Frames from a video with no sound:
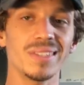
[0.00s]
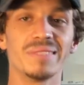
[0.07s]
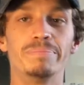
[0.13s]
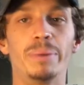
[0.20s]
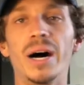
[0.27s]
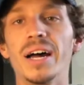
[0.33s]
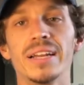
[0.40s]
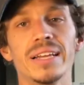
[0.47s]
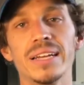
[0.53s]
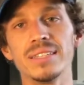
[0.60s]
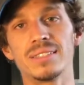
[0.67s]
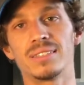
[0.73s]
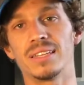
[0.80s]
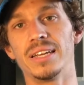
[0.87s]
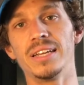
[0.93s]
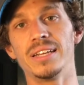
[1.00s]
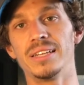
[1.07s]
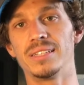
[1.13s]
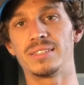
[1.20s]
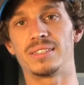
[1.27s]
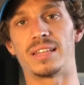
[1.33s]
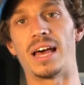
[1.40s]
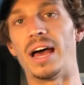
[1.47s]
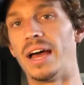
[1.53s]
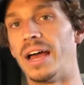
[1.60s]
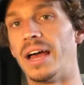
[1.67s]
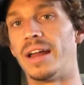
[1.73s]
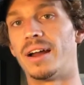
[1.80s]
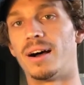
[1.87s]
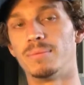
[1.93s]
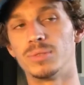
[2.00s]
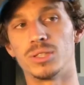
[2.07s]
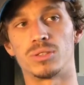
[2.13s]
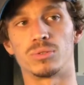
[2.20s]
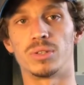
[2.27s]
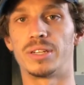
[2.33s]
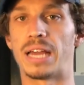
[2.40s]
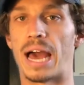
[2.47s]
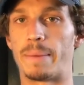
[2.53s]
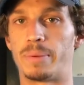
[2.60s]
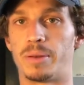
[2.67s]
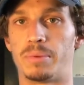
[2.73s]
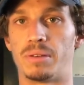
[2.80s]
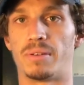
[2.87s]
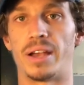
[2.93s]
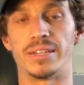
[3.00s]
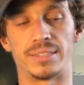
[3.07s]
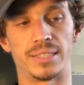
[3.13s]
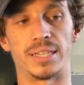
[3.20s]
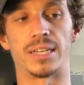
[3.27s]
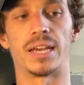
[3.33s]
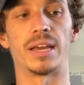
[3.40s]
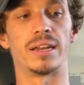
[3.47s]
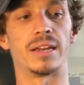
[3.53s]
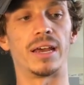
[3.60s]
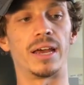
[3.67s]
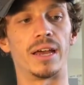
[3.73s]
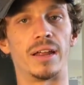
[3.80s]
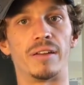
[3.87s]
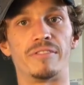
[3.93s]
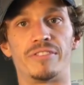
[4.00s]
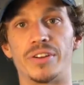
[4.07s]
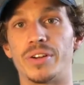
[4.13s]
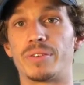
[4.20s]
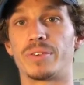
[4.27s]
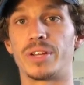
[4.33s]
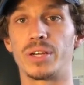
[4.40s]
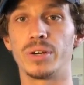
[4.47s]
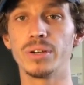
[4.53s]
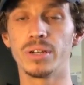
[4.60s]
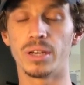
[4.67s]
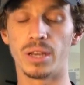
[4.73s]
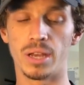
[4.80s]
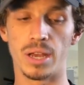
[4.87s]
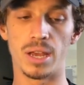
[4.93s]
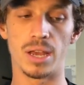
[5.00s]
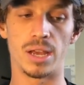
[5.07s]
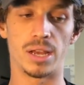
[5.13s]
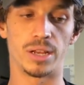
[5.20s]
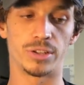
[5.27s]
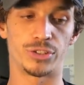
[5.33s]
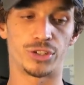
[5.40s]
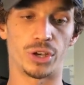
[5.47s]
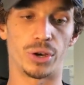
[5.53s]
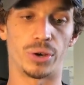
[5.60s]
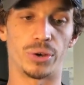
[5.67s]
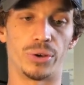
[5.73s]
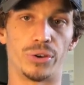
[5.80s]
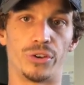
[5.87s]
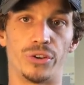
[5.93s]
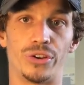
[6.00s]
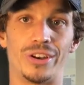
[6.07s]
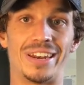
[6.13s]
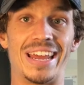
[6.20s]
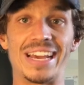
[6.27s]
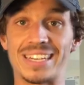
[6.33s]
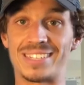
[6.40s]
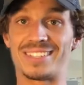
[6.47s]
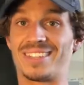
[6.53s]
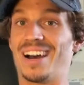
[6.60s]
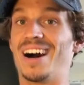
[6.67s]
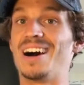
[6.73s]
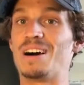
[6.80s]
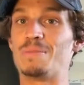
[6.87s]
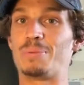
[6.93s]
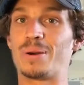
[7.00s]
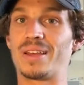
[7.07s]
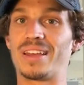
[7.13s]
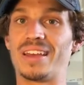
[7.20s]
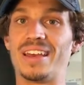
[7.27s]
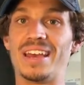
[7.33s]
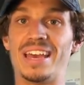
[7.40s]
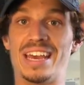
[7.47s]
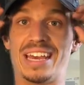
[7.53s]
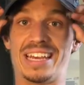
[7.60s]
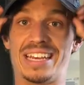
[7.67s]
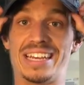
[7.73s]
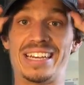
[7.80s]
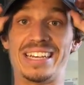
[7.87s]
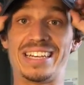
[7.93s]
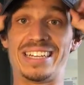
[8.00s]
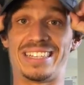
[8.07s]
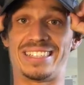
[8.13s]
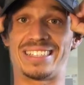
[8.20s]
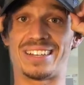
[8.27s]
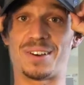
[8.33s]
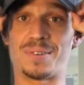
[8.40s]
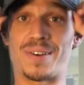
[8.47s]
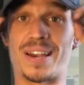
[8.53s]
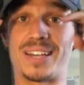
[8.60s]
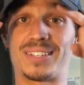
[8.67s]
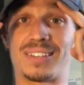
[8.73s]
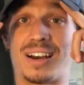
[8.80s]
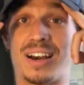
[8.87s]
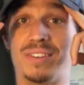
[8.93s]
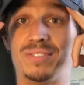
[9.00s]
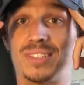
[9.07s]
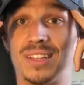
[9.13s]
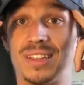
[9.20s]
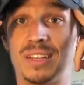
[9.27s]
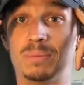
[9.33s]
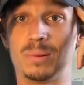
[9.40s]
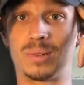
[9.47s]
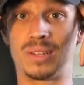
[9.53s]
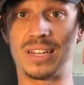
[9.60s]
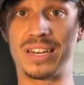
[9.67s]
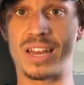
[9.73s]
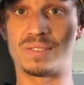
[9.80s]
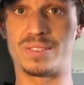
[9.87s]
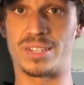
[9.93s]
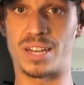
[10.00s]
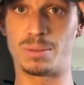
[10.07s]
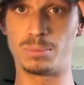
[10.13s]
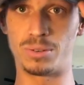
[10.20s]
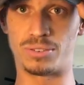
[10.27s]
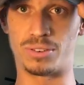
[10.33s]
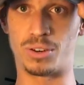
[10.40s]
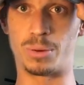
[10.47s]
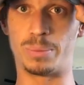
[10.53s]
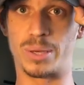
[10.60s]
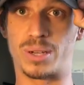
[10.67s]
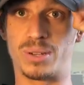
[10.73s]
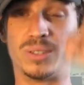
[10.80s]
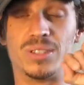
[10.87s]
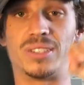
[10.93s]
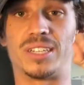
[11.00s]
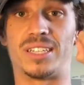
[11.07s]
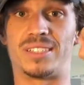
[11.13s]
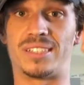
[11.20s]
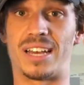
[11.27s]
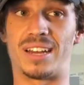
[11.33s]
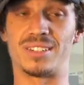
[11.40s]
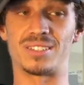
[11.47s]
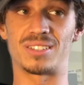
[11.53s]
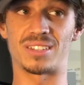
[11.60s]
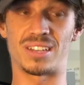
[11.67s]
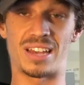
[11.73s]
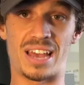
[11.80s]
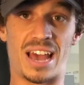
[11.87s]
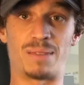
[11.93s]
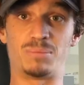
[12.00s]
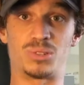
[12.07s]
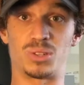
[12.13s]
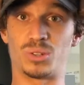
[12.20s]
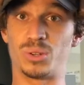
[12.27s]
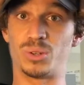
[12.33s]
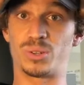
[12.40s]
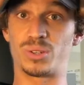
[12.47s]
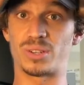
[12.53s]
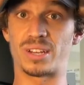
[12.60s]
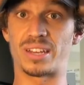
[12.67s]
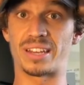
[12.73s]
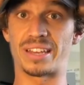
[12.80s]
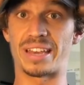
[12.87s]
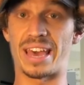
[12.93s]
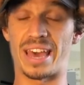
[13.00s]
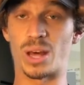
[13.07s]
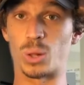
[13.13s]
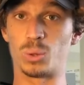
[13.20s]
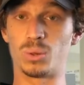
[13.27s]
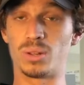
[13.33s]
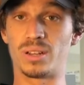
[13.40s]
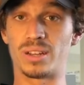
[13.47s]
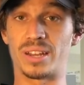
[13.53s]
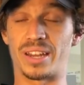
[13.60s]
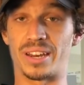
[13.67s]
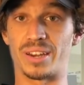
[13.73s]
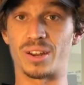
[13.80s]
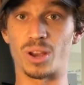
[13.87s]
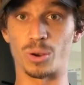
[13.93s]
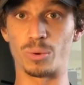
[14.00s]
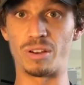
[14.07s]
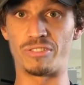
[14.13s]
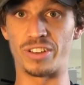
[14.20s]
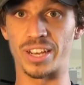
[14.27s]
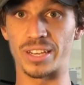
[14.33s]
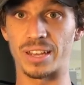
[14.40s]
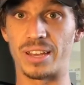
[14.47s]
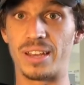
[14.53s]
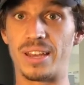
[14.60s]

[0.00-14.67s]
But it's it is that, and I'm just really happy to be racing again and feeling really good. So next up is a race I've deliberately never done before because it sounds absolute hell and horrific.